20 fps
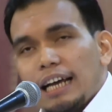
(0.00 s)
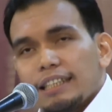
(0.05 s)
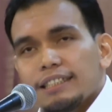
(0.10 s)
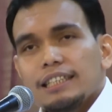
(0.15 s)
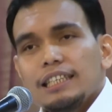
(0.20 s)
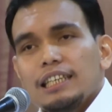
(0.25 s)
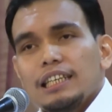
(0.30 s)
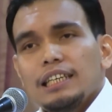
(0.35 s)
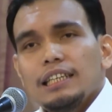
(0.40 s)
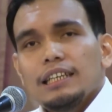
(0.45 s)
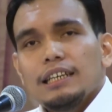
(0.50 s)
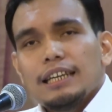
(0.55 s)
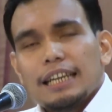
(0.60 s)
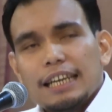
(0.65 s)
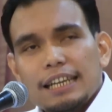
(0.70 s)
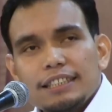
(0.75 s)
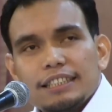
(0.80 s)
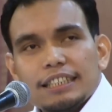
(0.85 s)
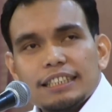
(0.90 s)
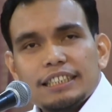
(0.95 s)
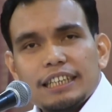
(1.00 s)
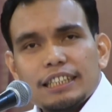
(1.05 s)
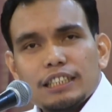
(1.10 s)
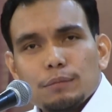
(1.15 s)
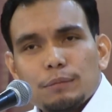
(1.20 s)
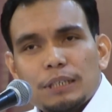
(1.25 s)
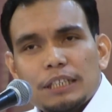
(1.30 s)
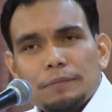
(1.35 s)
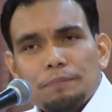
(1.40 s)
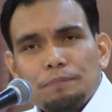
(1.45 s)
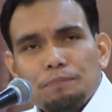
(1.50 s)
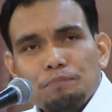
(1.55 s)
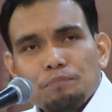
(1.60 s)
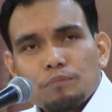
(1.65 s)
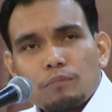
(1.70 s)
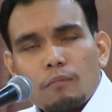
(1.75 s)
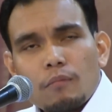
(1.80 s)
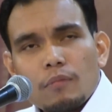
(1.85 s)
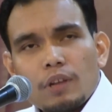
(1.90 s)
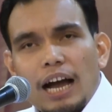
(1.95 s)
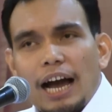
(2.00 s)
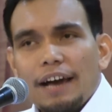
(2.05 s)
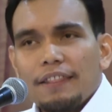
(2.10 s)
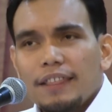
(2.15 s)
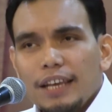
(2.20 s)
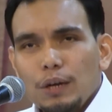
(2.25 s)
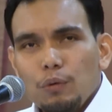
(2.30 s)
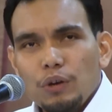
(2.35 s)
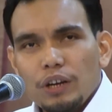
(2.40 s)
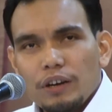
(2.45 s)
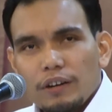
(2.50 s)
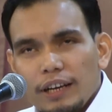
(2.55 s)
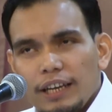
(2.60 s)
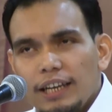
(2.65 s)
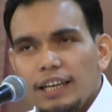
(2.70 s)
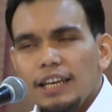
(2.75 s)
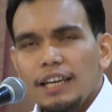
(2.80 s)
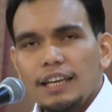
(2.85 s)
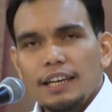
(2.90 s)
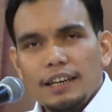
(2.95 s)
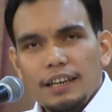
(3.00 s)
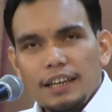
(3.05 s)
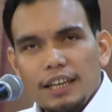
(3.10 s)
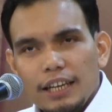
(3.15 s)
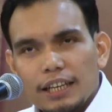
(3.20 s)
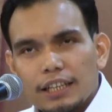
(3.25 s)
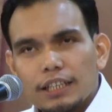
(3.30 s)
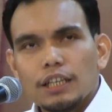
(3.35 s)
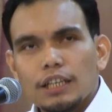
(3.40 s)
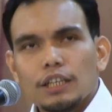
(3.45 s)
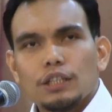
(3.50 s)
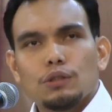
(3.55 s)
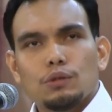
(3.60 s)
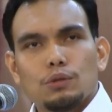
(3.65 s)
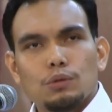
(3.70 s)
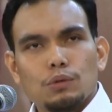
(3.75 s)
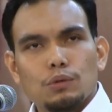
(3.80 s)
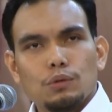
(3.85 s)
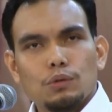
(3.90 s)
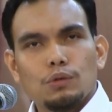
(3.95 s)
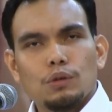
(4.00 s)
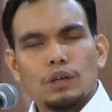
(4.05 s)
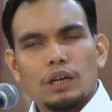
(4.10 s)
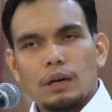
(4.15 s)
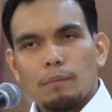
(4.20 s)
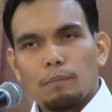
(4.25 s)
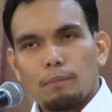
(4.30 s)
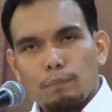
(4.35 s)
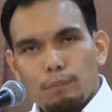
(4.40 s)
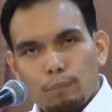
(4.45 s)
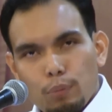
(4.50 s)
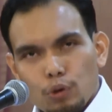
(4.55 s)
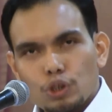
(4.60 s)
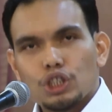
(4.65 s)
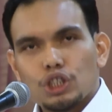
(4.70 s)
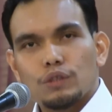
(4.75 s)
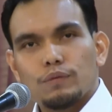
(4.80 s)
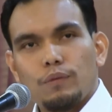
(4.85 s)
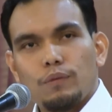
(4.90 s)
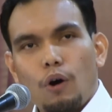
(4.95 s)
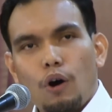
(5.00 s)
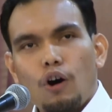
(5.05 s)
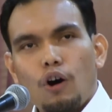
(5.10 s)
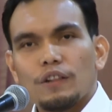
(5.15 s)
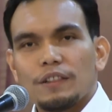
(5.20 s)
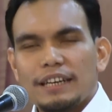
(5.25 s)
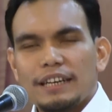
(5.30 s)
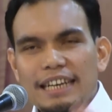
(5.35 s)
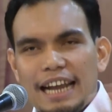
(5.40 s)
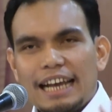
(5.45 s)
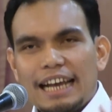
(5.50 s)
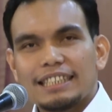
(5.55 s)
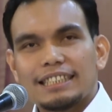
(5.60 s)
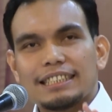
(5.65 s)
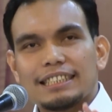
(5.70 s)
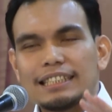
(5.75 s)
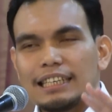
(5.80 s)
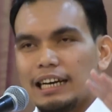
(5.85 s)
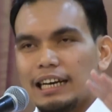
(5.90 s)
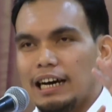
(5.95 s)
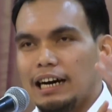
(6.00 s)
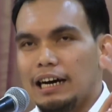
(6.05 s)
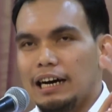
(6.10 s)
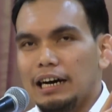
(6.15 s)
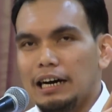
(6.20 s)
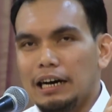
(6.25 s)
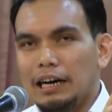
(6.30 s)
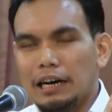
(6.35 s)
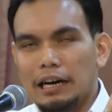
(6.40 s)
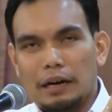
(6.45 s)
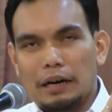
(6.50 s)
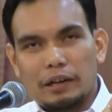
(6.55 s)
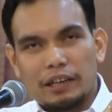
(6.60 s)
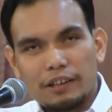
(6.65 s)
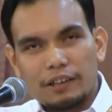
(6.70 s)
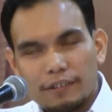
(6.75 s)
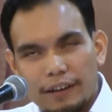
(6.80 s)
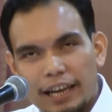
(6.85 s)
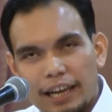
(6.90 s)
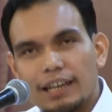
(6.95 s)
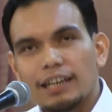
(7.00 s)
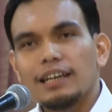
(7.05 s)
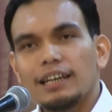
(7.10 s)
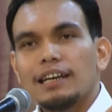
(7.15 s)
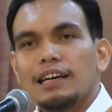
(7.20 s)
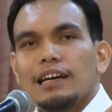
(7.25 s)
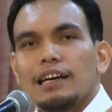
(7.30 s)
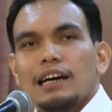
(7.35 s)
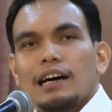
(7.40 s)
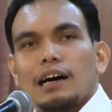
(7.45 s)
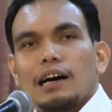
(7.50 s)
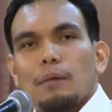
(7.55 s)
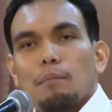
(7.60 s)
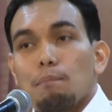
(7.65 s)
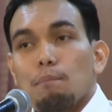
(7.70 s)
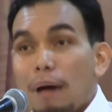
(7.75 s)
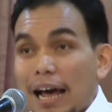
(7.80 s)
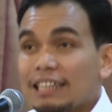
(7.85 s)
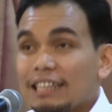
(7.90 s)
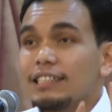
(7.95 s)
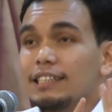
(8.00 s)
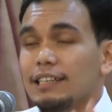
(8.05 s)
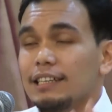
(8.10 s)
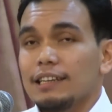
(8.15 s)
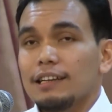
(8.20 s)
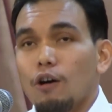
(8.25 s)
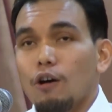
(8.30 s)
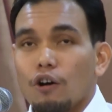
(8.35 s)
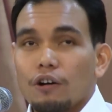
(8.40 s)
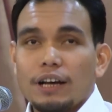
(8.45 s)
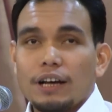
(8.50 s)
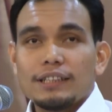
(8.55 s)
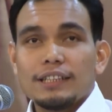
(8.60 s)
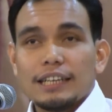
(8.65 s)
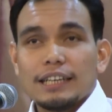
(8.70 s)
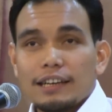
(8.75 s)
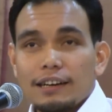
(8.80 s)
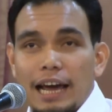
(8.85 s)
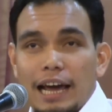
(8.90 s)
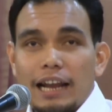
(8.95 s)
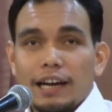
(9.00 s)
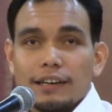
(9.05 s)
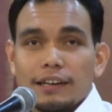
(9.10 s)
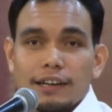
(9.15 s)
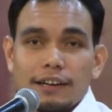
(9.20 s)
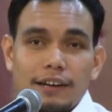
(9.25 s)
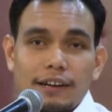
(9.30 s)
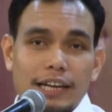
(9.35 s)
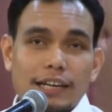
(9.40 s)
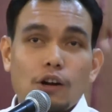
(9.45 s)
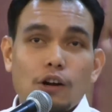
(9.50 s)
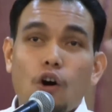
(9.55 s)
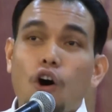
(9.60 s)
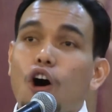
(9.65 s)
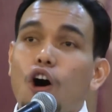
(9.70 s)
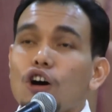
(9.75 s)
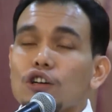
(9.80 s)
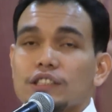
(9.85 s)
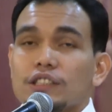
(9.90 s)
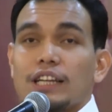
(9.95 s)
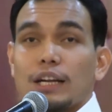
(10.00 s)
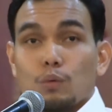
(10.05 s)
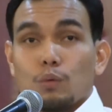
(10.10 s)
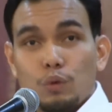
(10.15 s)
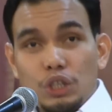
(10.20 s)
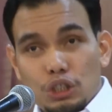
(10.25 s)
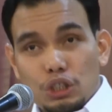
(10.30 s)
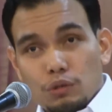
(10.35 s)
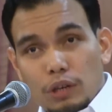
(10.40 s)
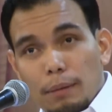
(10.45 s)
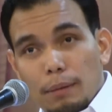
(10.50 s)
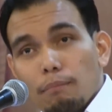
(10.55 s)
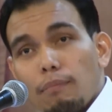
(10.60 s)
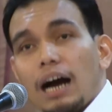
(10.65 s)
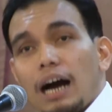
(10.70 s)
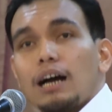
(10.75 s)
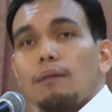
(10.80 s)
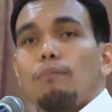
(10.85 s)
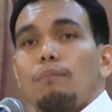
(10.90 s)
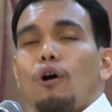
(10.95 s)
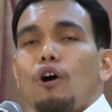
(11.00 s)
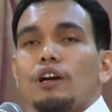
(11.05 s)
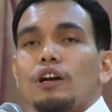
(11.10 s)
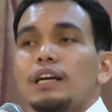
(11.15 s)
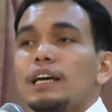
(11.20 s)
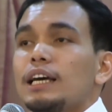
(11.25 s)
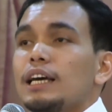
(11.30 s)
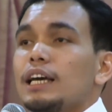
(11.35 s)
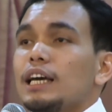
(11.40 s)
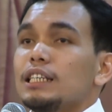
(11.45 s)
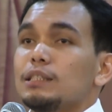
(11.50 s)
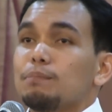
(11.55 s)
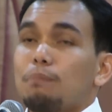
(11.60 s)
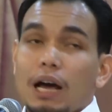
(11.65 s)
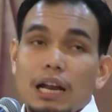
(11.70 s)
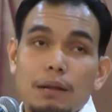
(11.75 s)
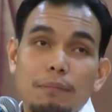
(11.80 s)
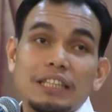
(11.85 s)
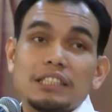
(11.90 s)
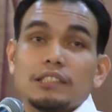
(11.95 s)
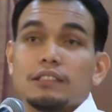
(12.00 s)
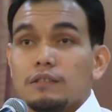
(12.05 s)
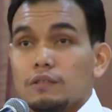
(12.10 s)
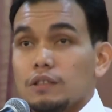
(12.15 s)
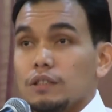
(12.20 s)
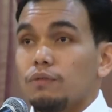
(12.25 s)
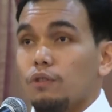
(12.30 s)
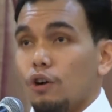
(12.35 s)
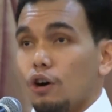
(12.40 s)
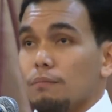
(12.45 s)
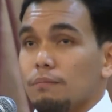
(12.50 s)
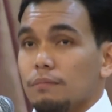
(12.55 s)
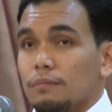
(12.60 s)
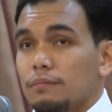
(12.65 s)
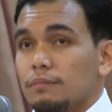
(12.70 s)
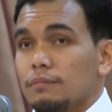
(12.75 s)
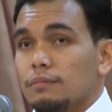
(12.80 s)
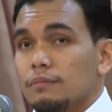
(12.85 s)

lastly, ladies and gentlemen, I think we really need to push for the next uh, uh, uh, great uh, battle, or rather, the great, the great cause that we should embark upon is parliamentary reform.